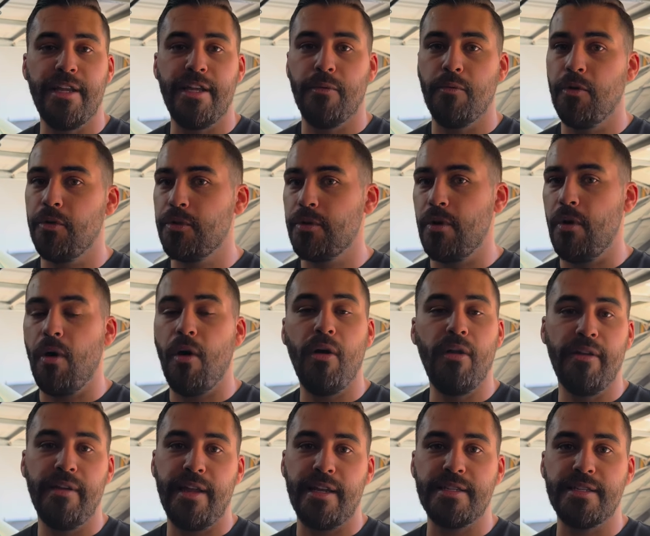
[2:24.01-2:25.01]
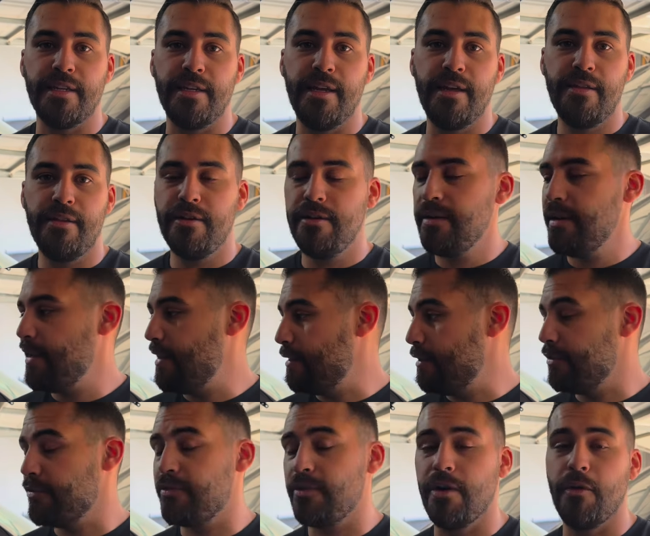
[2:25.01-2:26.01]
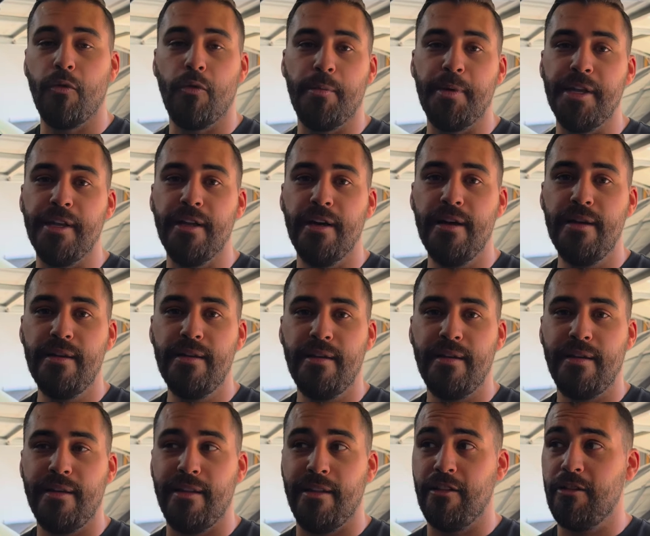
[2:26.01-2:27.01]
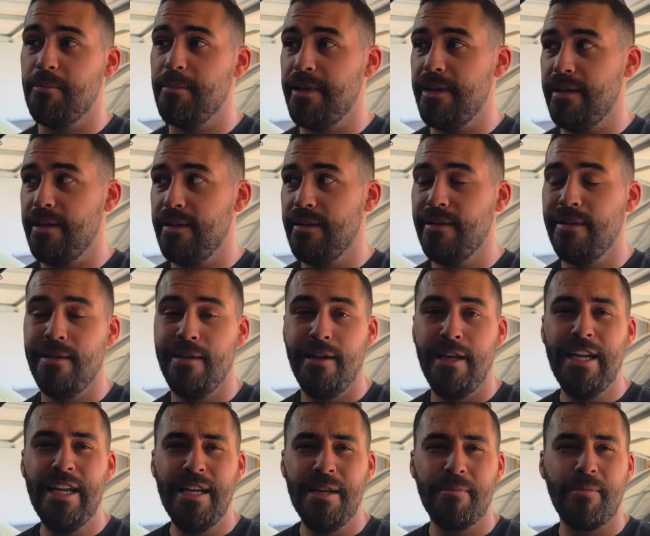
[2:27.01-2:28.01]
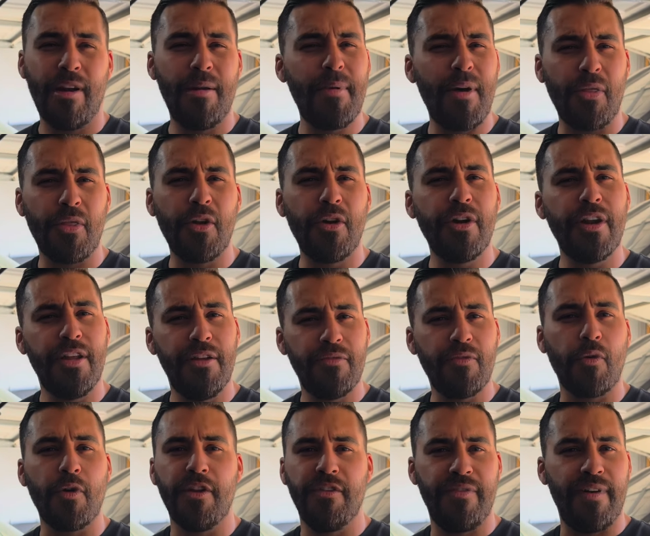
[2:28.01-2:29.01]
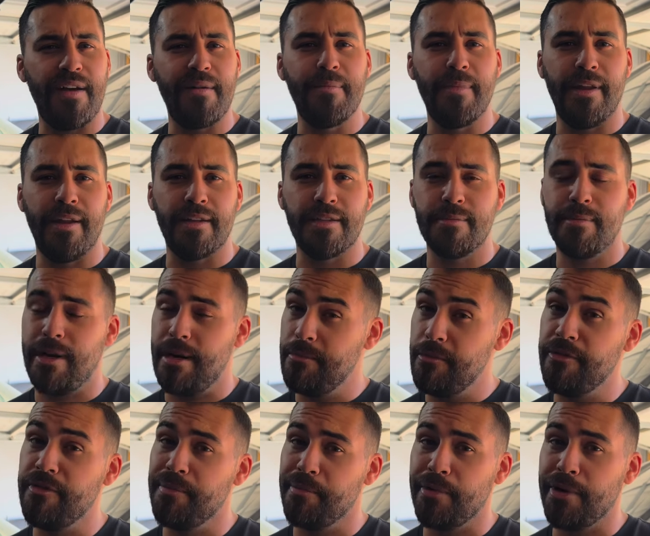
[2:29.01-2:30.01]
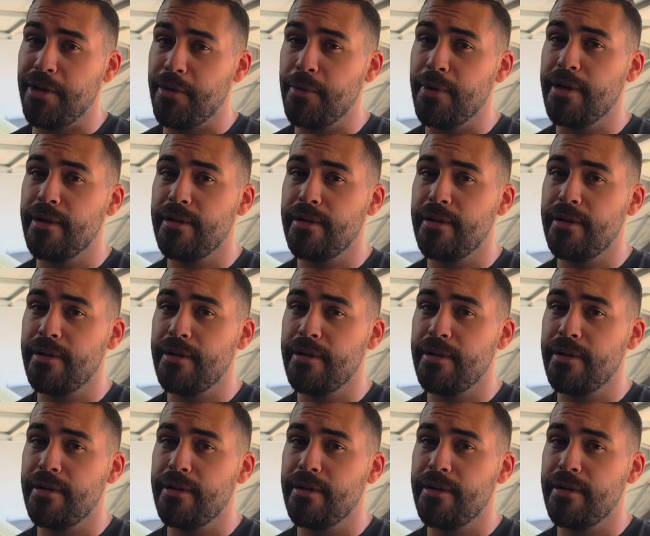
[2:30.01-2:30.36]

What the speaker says: And then we'll throw all of that together and the front will be done and it'll be probably about 30, 45 minutes, but I'm moving pretty quick.